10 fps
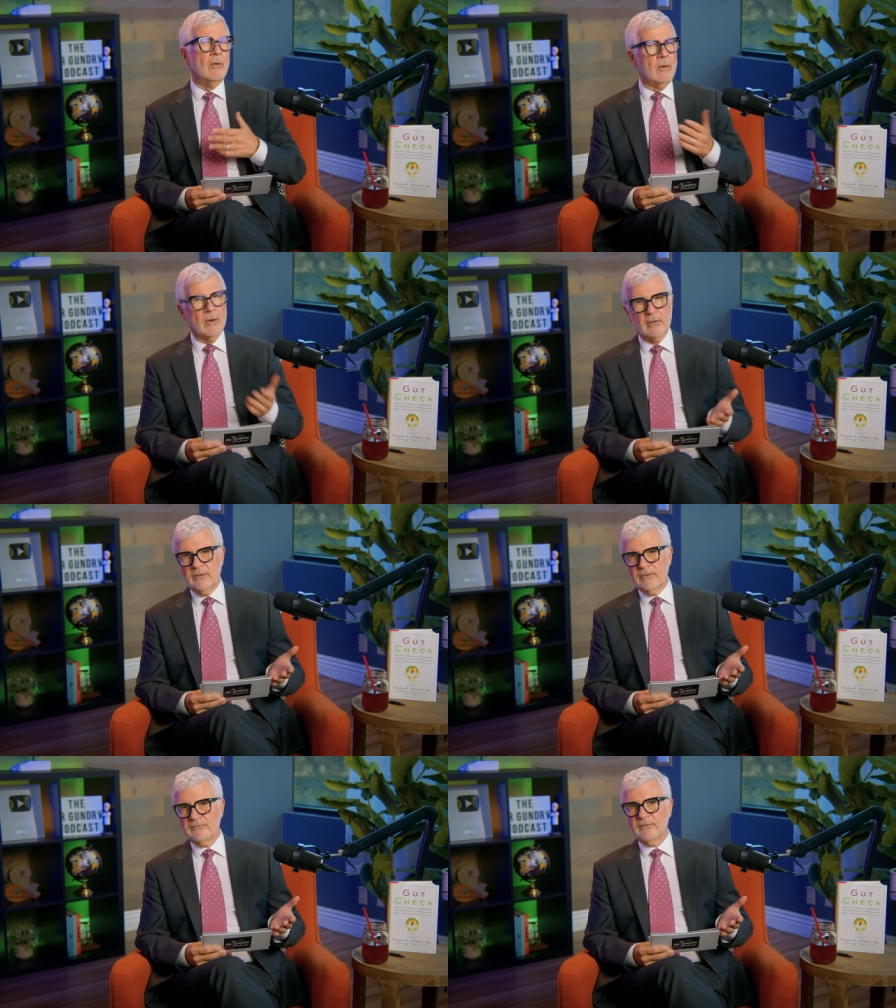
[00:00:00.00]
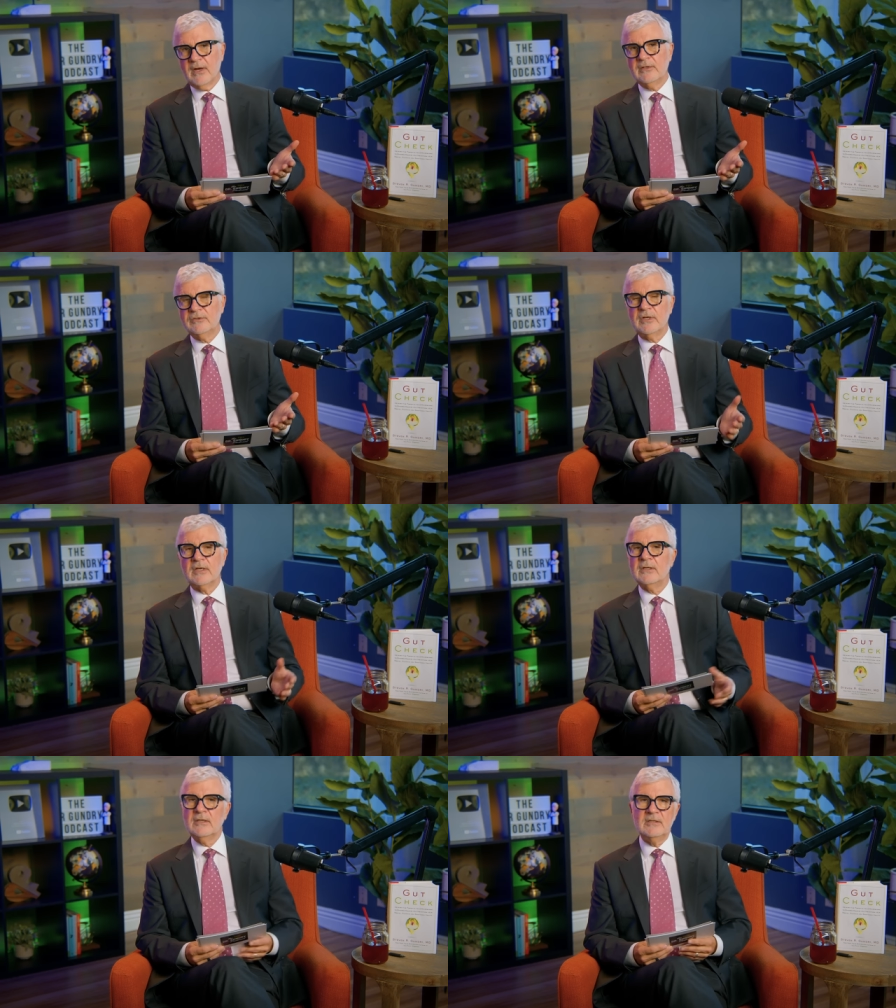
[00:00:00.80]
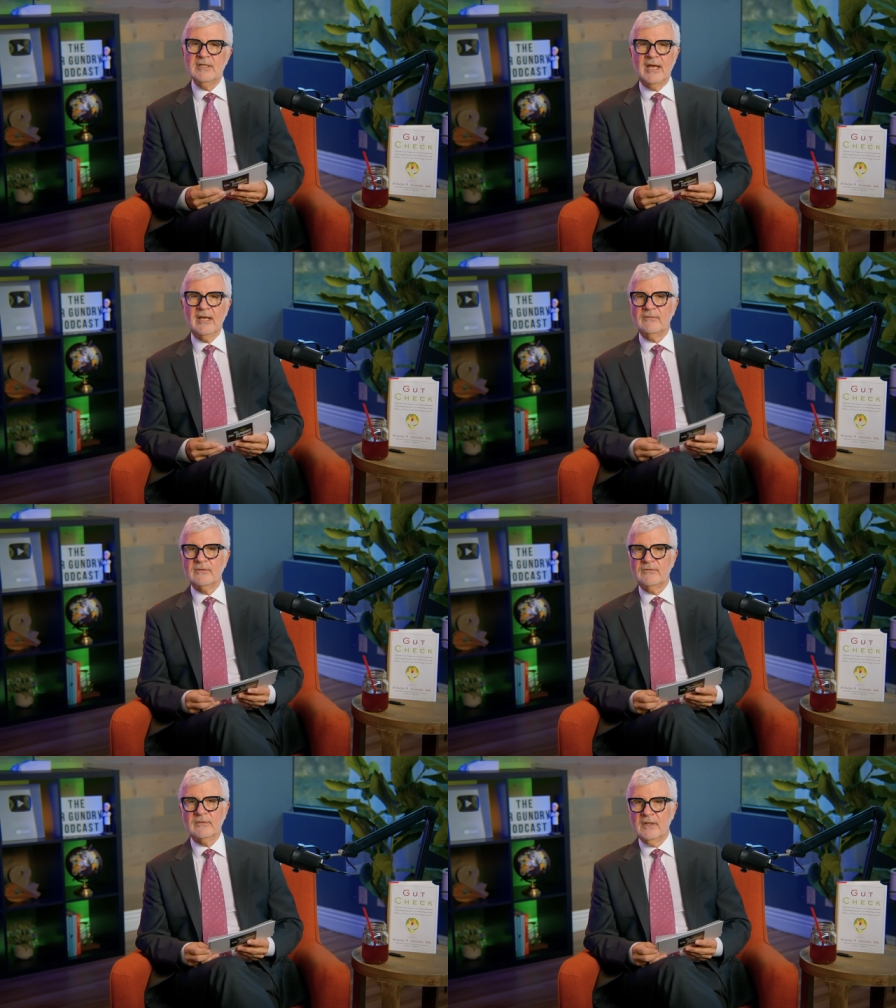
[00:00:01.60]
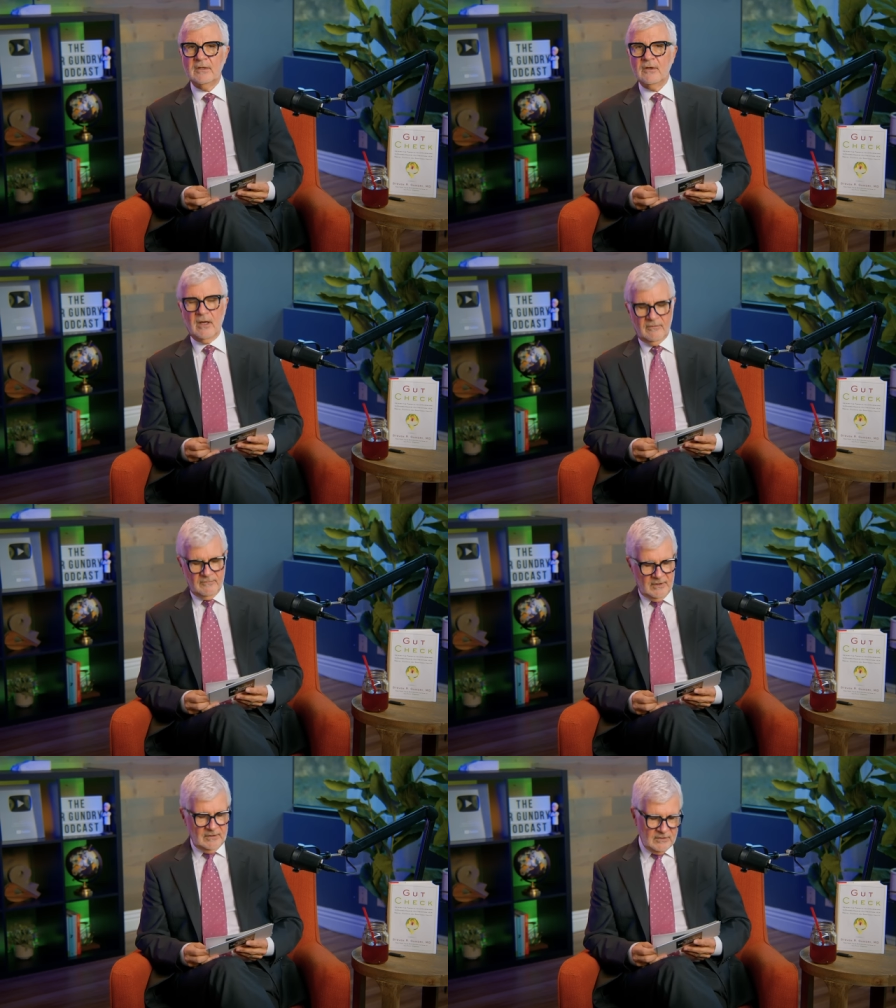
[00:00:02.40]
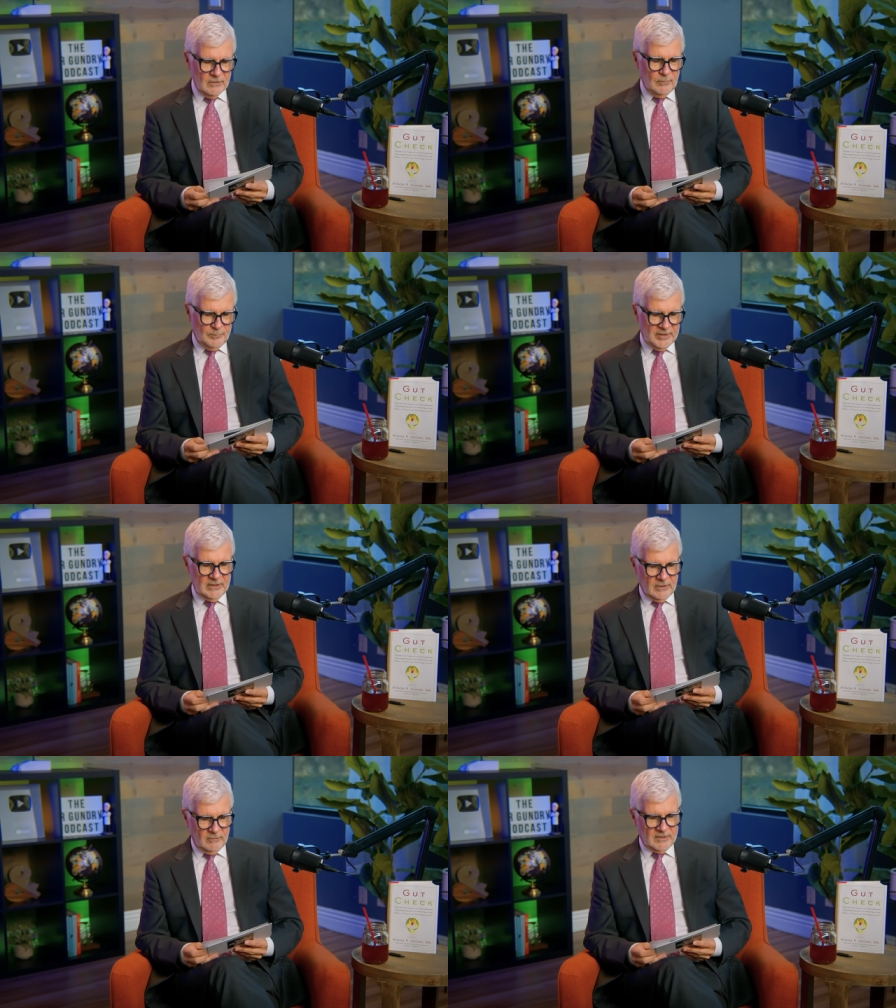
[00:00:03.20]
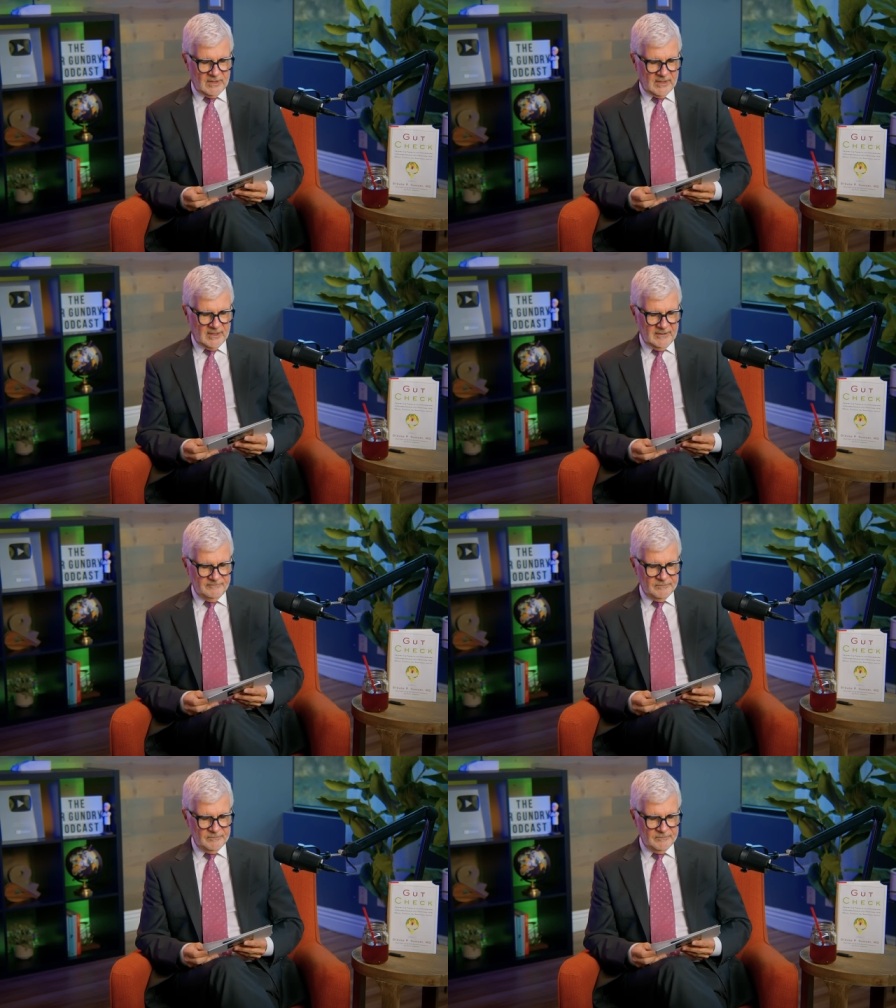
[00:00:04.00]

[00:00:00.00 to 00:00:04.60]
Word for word: order the fried chicken and take the skin off. You'll be okay.